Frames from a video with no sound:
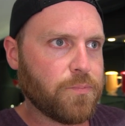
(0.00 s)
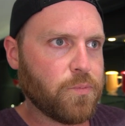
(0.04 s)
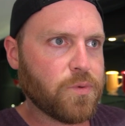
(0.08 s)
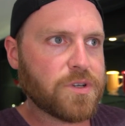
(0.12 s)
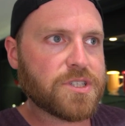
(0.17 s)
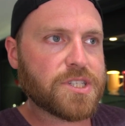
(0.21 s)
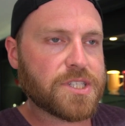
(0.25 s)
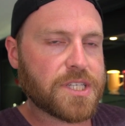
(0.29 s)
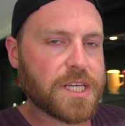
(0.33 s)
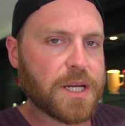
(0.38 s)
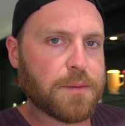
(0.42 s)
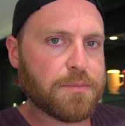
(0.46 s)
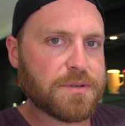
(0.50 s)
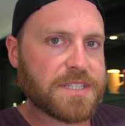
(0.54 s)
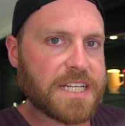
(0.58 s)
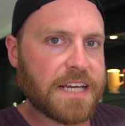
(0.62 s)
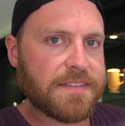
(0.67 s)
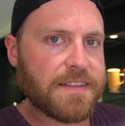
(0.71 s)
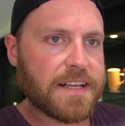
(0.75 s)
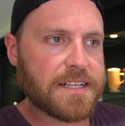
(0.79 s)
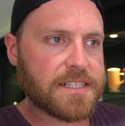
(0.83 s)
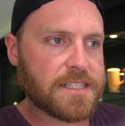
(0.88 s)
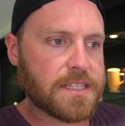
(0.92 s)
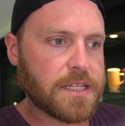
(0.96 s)
We're just gonna
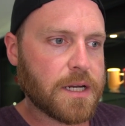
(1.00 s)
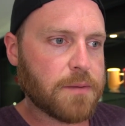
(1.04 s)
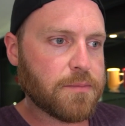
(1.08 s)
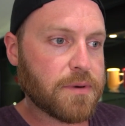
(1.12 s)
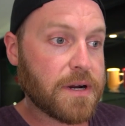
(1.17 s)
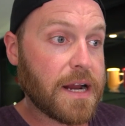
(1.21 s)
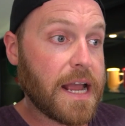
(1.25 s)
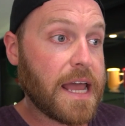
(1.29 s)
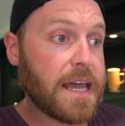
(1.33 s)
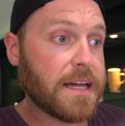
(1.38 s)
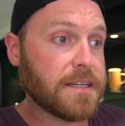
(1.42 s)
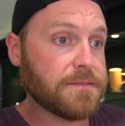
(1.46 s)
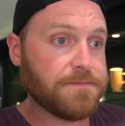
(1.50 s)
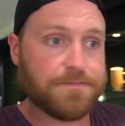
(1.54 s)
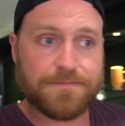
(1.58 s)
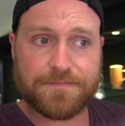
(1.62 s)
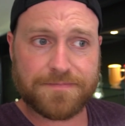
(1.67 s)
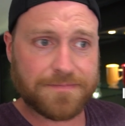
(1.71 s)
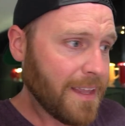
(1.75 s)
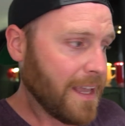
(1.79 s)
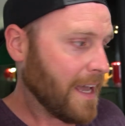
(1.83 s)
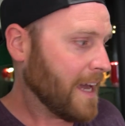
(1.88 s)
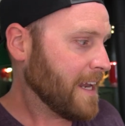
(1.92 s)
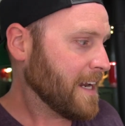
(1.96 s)
pretend that's the number. And
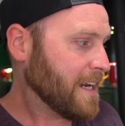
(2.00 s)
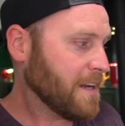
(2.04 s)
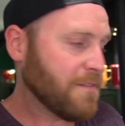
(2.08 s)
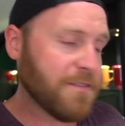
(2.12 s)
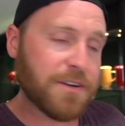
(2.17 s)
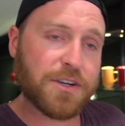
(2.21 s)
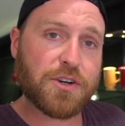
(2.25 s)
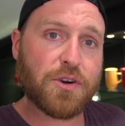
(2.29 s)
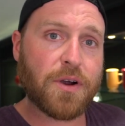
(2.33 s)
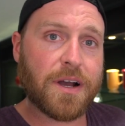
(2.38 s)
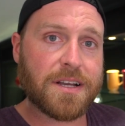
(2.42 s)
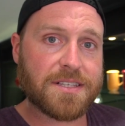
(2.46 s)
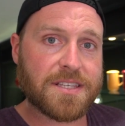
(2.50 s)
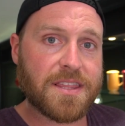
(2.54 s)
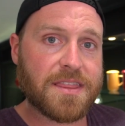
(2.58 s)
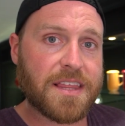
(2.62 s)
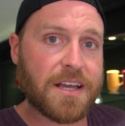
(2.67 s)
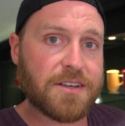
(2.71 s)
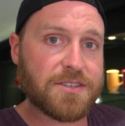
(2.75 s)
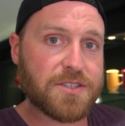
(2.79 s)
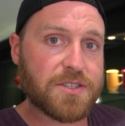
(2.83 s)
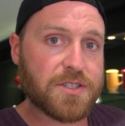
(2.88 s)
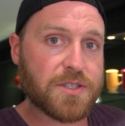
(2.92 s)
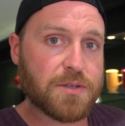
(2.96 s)
I didn't even cross a
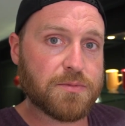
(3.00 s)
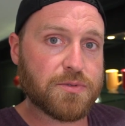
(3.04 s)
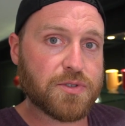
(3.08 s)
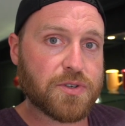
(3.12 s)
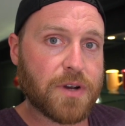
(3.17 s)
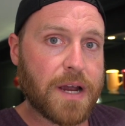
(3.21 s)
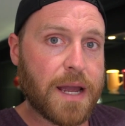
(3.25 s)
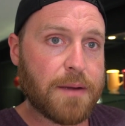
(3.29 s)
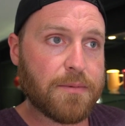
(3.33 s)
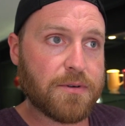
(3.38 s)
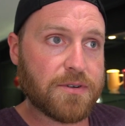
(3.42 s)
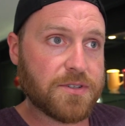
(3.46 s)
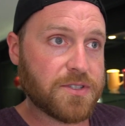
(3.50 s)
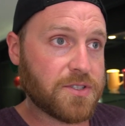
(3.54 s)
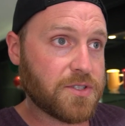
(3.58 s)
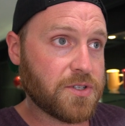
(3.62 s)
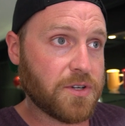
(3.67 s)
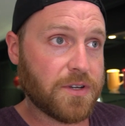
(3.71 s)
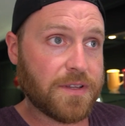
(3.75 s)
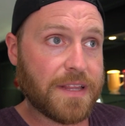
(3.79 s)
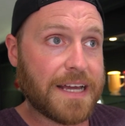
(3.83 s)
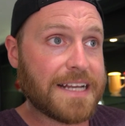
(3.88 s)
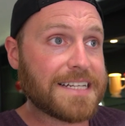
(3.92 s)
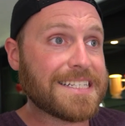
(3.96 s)
thousand subscribers
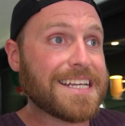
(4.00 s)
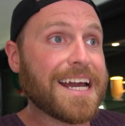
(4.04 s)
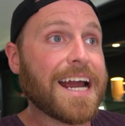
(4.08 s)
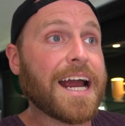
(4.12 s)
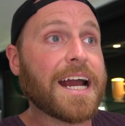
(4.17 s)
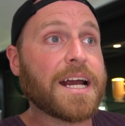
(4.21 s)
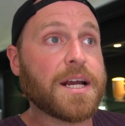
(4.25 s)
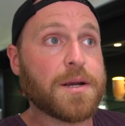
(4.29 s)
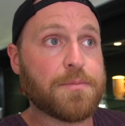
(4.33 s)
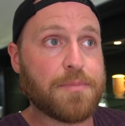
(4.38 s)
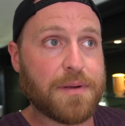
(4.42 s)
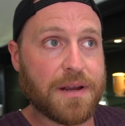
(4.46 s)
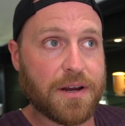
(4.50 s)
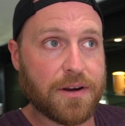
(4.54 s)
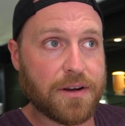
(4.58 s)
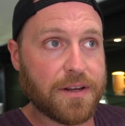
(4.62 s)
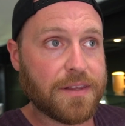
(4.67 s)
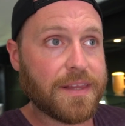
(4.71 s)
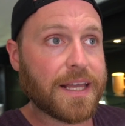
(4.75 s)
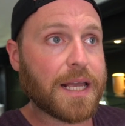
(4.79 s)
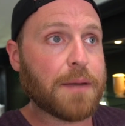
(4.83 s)
during that entire period.